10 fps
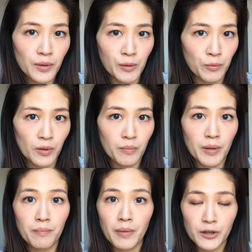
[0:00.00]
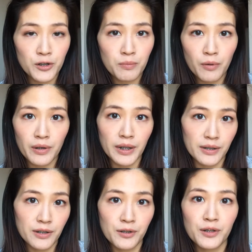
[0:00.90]
it will be much more
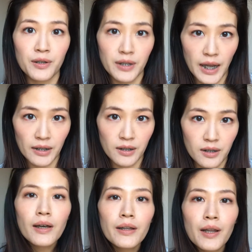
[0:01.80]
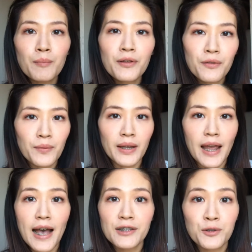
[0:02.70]
easier to connect. Number three,
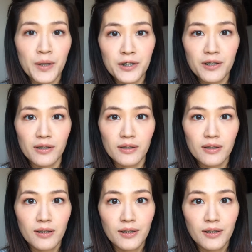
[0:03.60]
ask questions.